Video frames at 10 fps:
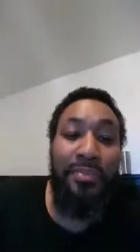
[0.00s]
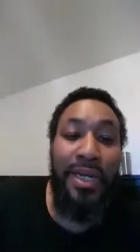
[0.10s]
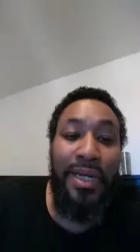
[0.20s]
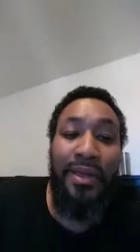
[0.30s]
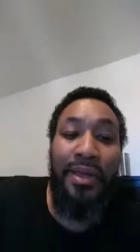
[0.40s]

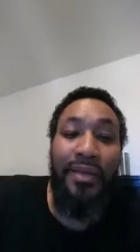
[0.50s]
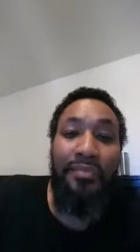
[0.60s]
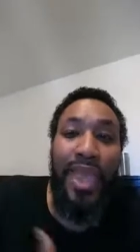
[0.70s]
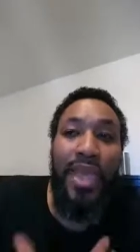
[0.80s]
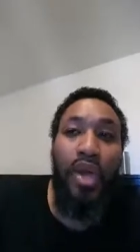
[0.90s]
meaning
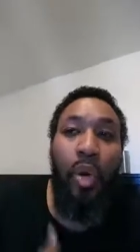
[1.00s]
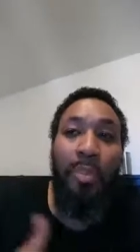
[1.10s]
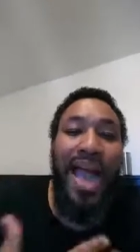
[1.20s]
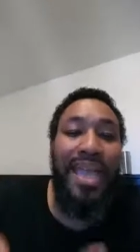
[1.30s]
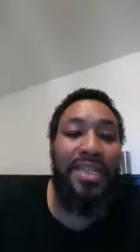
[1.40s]
they go
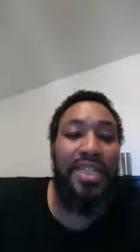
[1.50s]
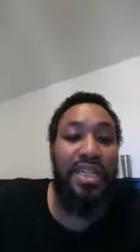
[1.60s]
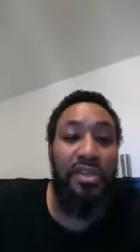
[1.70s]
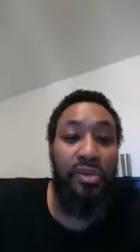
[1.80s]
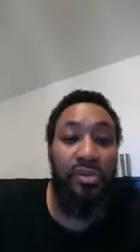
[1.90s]
by it
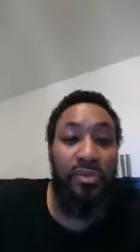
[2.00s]
still.